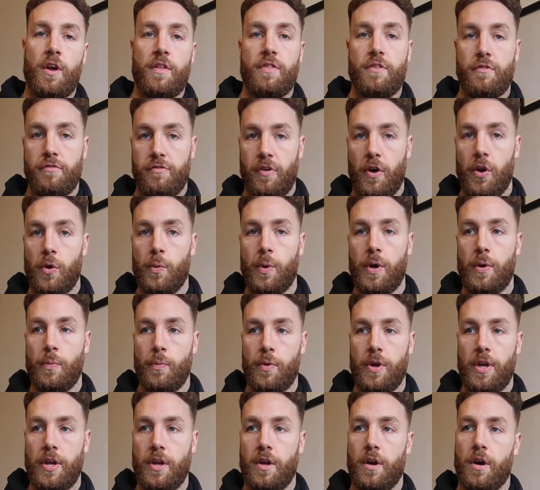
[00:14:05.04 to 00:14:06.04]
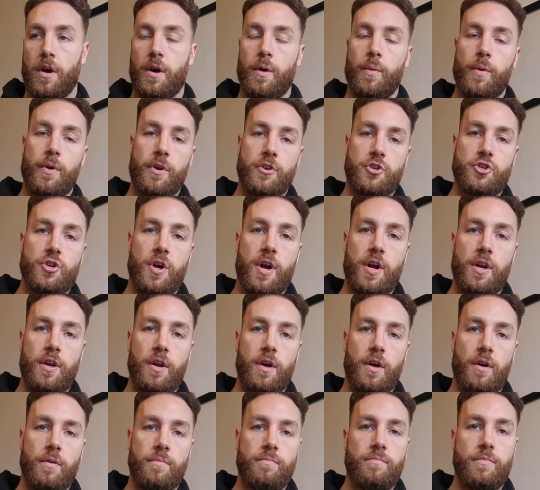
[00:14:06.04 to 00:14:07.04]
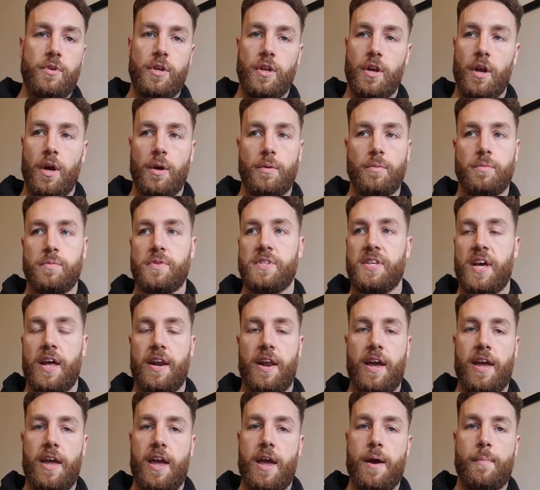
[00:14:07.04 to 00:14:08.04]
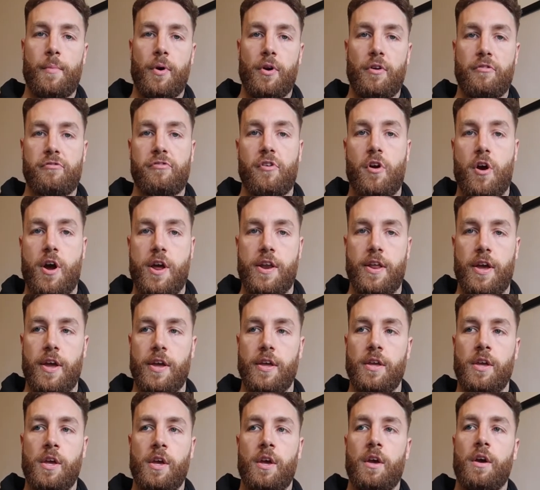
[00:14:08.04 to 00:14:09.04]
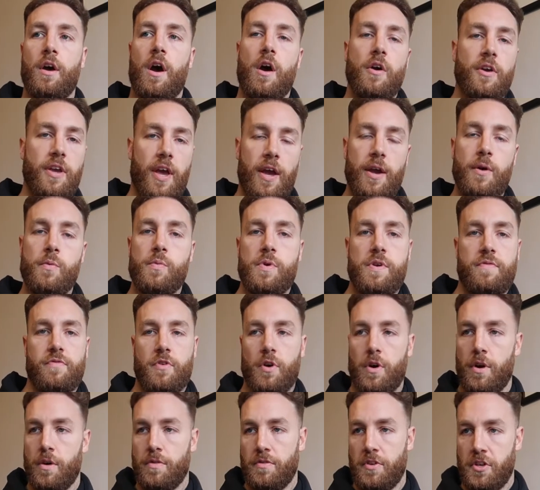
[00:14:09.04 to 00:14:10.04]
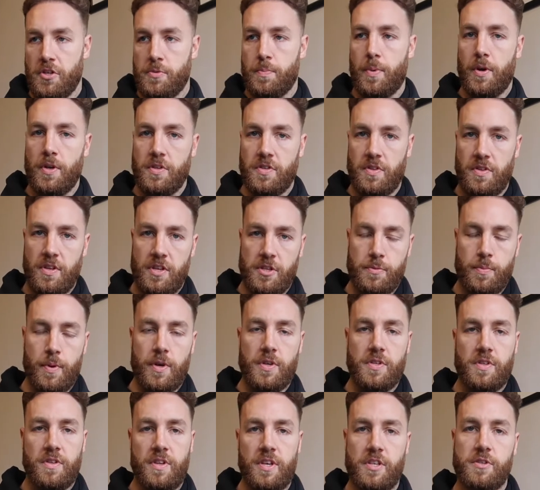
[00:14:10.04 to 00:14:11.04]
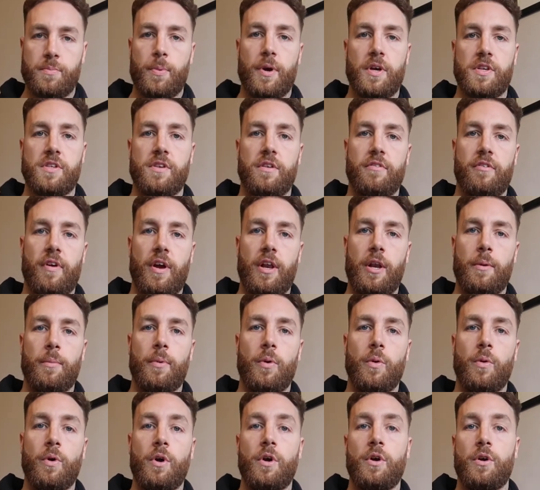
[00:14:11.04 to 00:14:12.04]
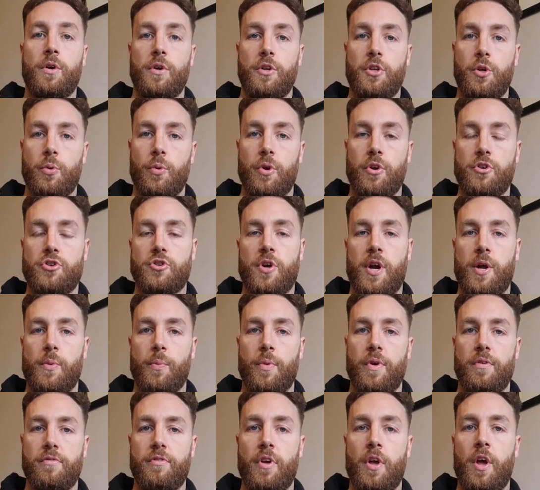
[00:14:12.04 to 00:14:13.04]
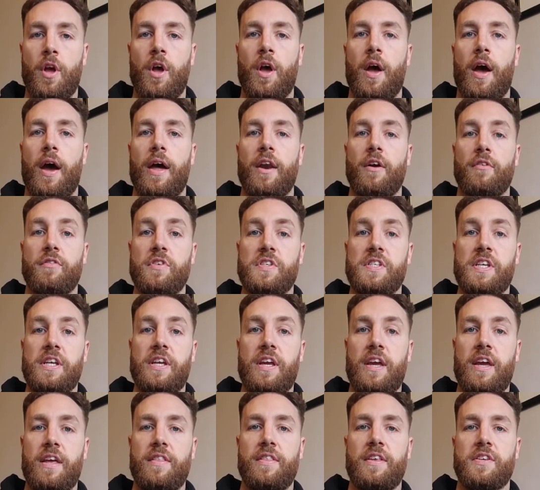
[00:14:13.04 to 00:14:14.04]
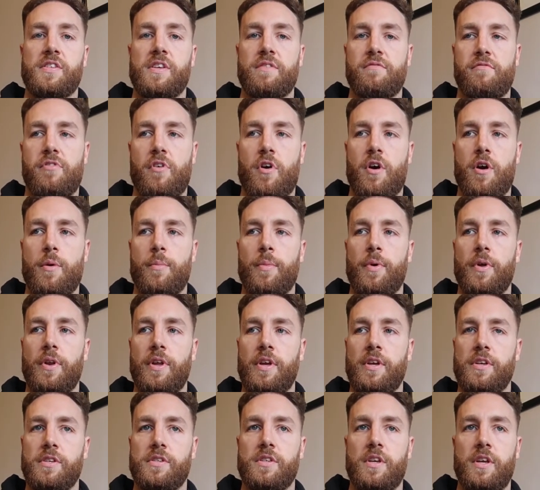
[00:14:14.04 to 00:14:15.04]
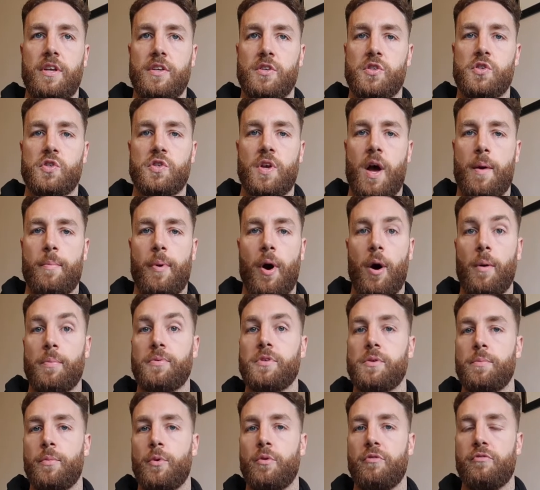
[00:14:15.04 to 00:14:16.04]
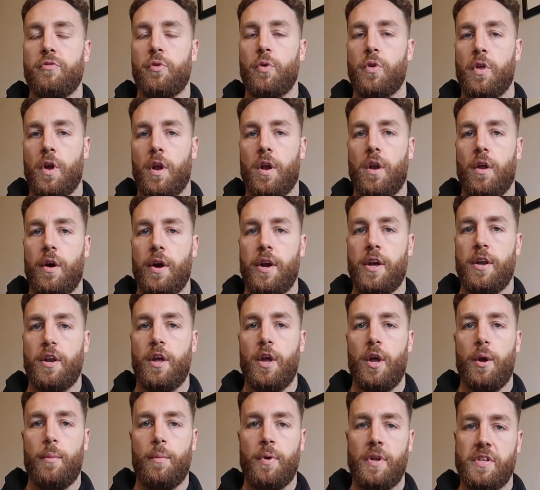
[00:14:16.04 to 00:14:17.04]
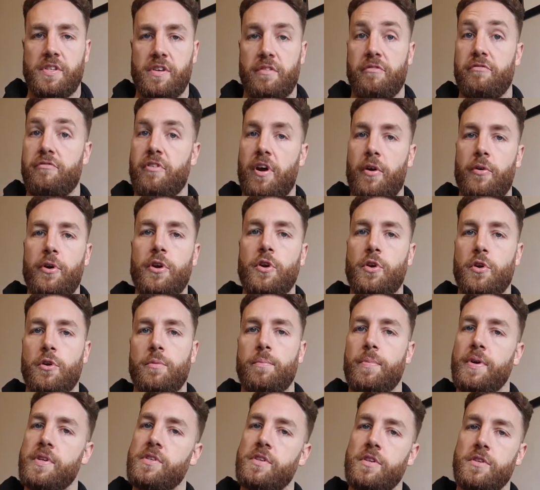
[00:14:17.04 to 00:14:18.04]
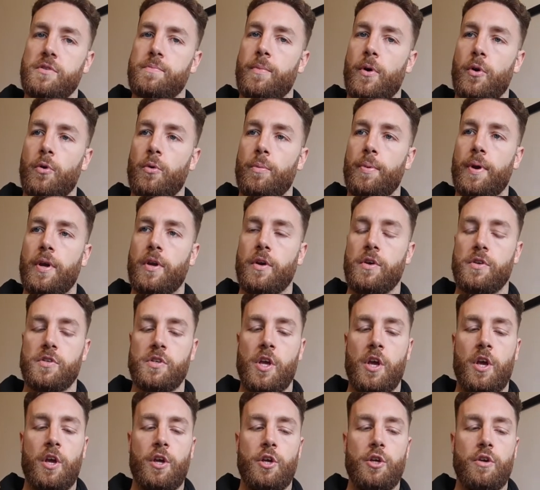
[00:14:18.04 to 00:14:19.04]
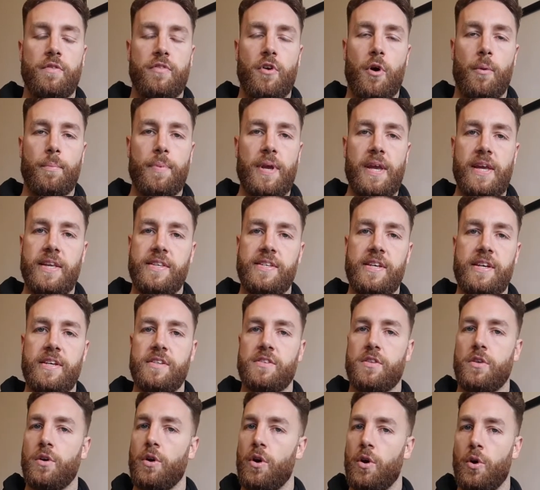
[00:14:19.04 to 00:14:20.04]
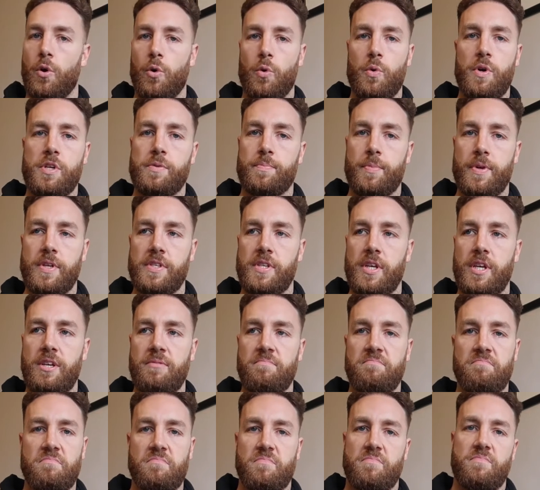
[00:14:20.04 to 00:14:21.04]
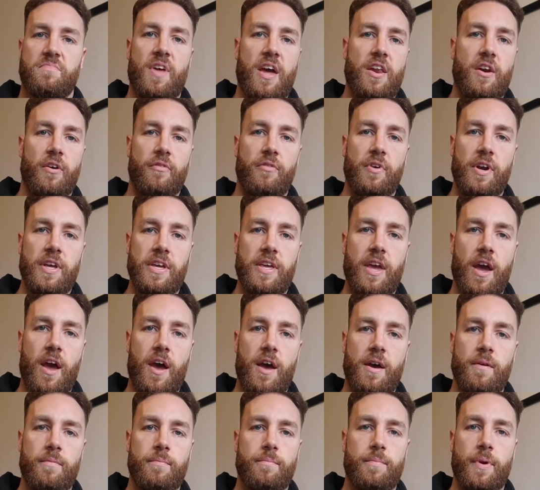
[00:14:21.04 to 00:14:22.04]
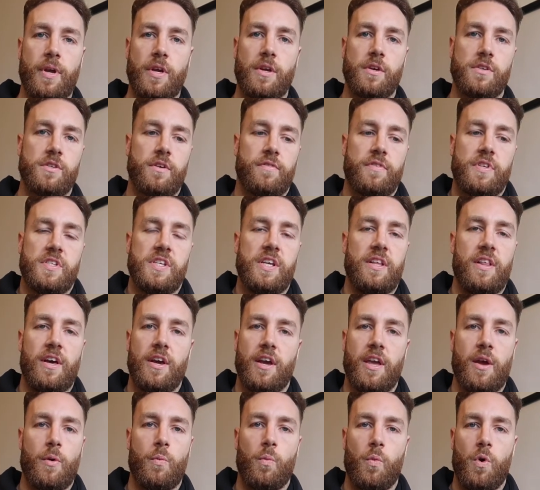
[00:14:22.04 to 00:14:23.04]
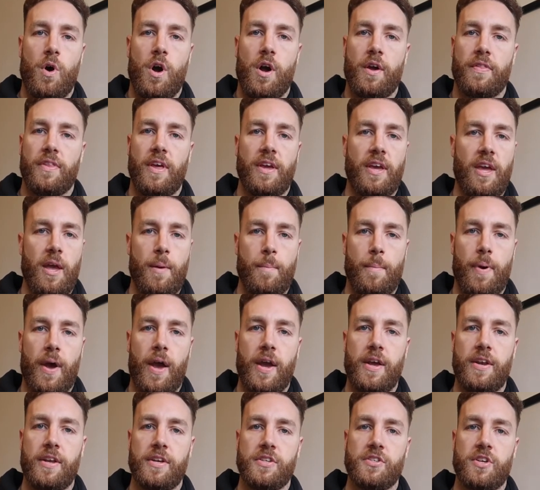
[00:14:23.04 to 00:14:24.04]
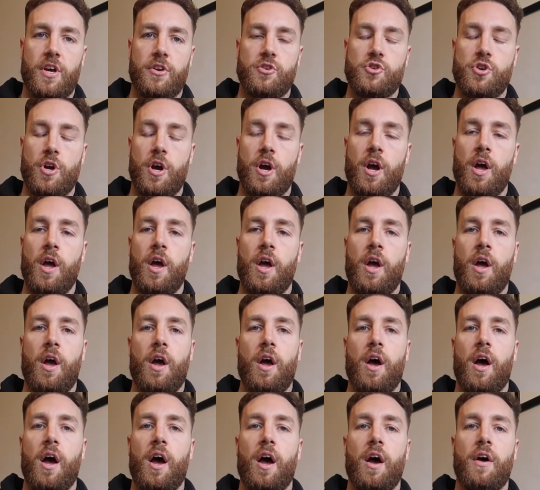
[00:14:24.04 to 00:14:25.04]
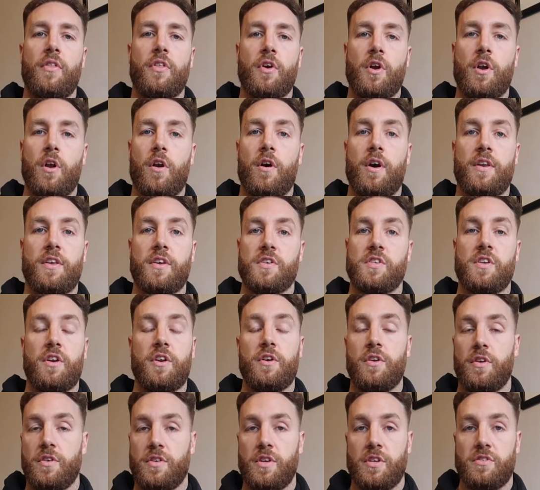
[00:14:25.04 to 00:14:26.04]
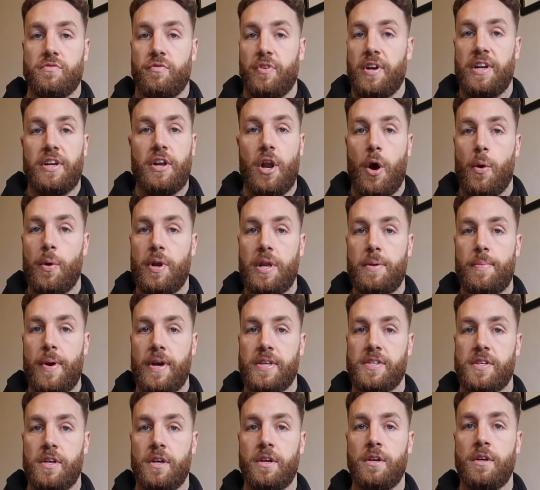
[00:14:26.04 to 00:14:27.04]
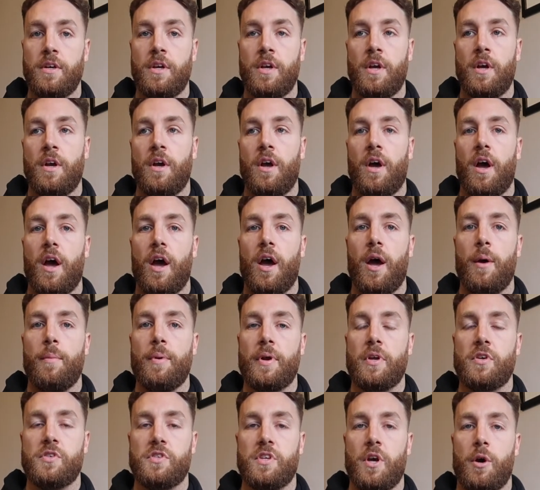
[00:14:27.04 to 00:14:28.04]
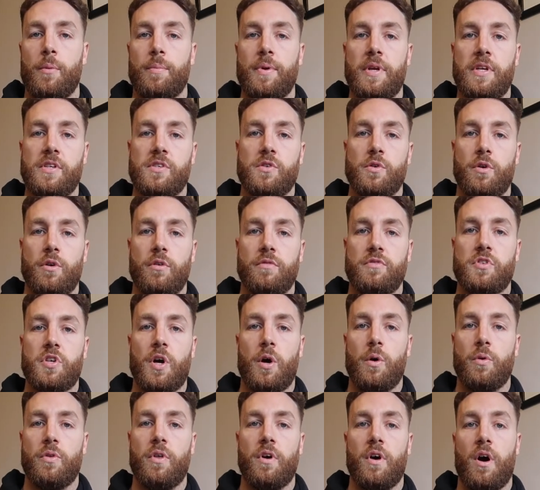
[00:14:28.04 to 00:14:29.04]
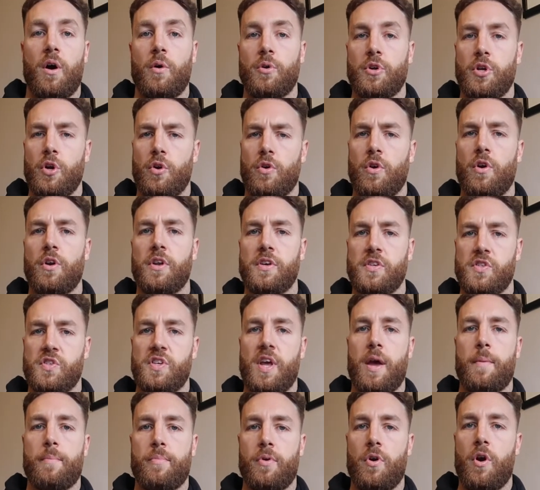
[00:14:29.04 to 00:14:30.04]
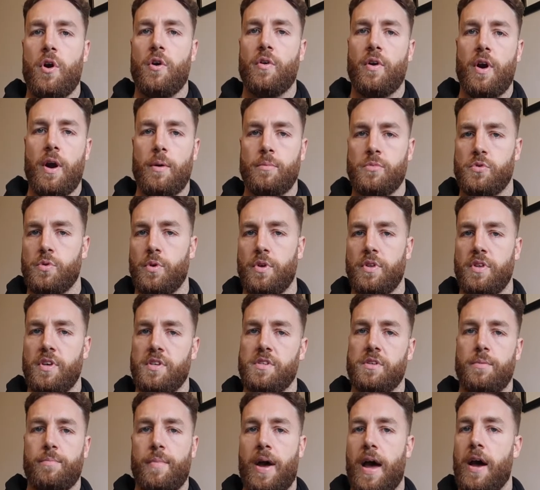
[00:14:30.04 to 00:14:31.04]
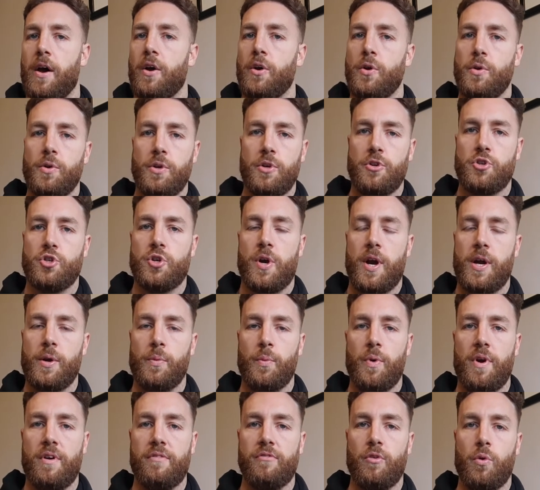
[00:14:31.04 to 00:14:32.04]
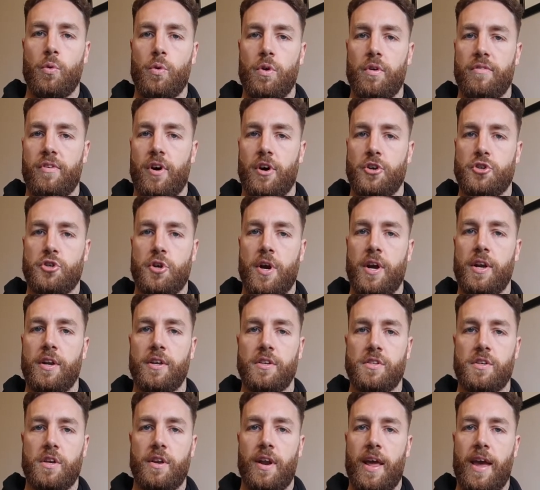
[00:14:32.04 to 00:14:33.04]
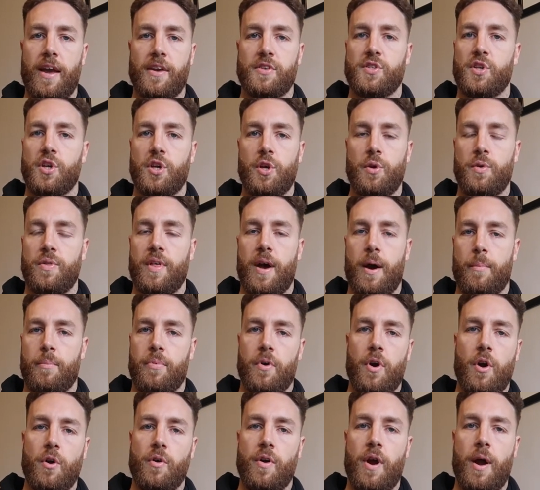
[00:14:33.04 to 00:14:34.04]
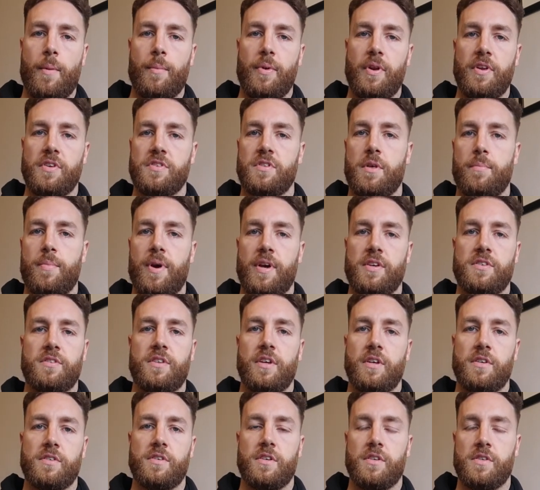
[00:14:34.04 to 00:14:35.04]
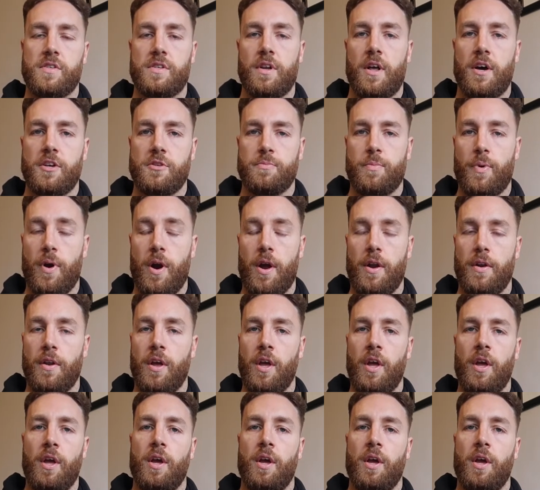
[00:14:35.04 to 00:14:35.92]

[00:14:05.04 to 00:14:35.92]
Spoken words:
The following week, I want to train at, you know, 10 a.m. on a Friday. Okay, we've got this person, this person, this person available. Who do you want to train with? And obviously in this environment, it's suboptimal for the client, but it's a very good business model because you've got PTs that are always busy. They don't really care because obviously they're getting work, they're getting paid, etc. The client doesn't really know any better. Because they'll be sort of told that, oh, you're on a set program, so it doesn't matter who you train with. All of our trainers can execute that program, and it's the best thing since sliced bread.